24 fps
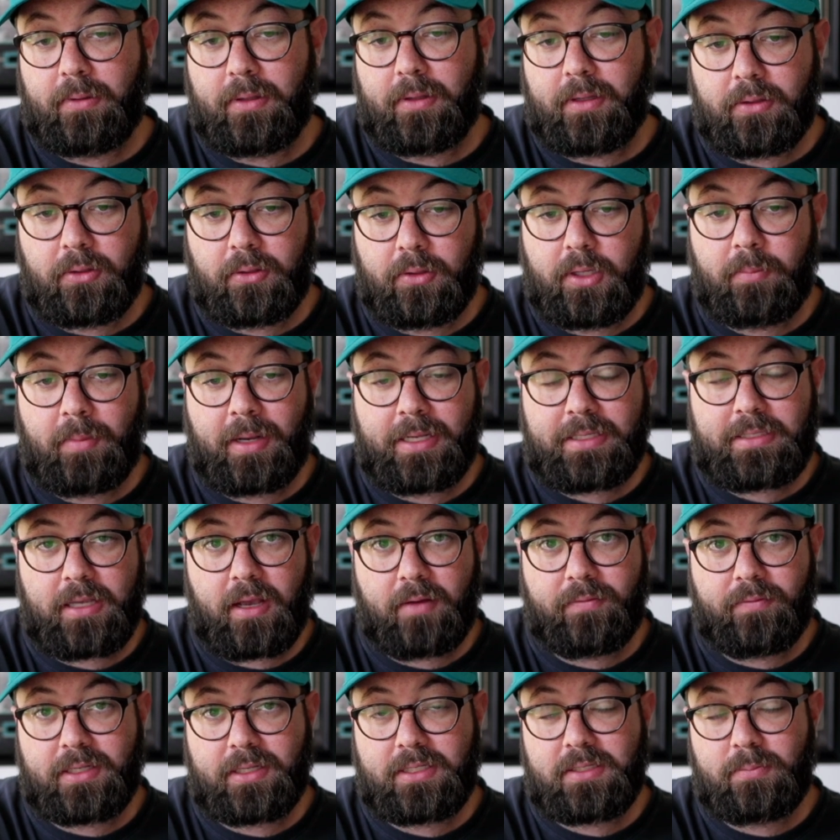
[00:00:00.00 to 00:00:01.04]
including
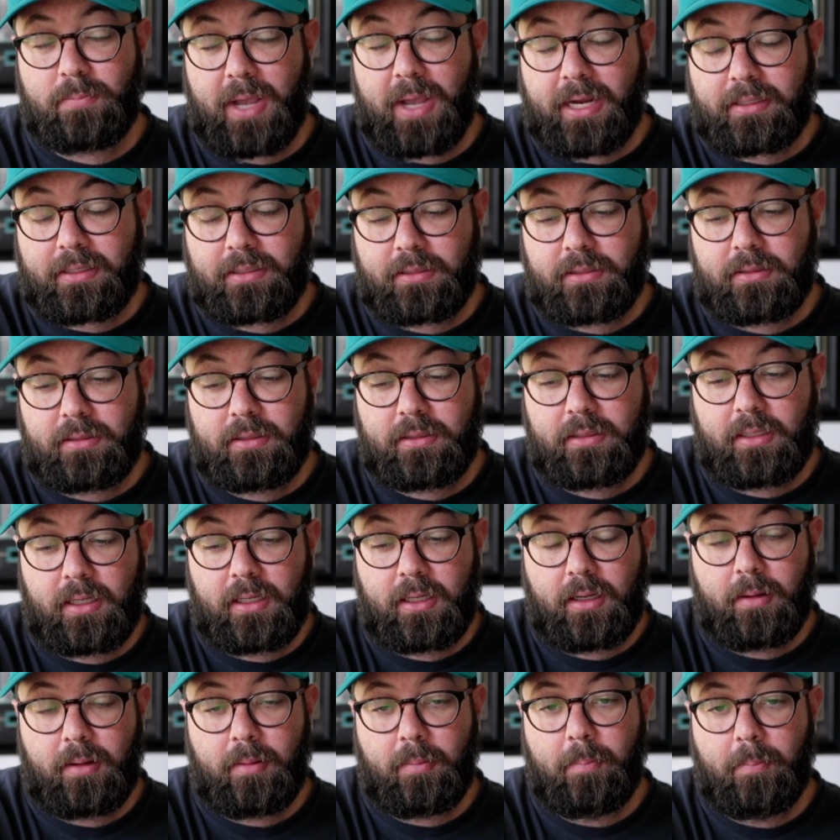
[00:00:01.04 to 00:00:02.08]
myself, expected.
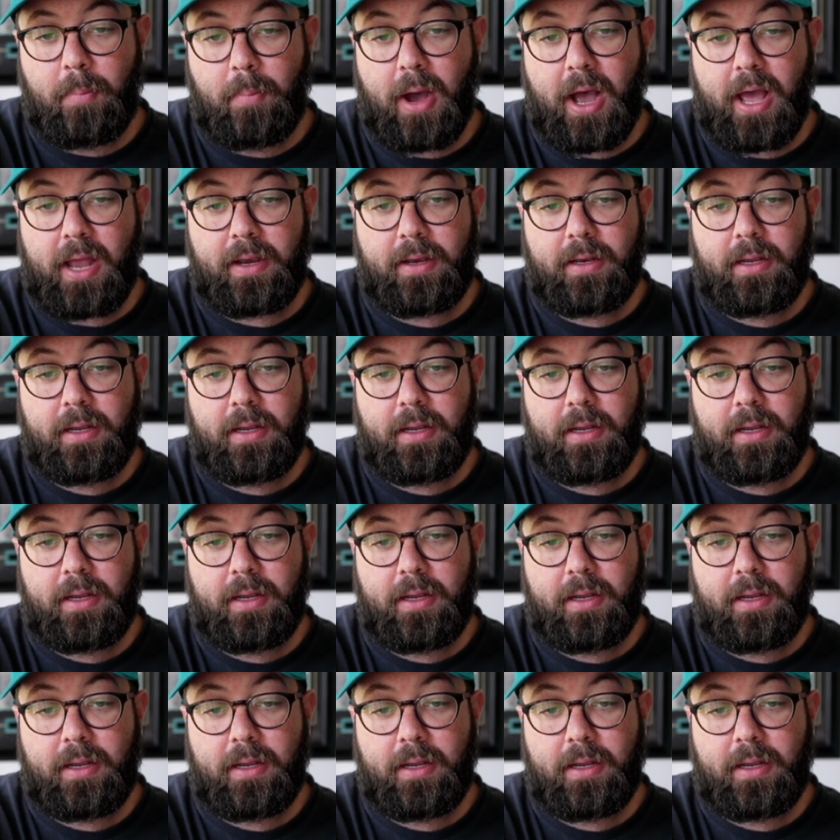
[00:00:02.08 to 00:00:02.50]
But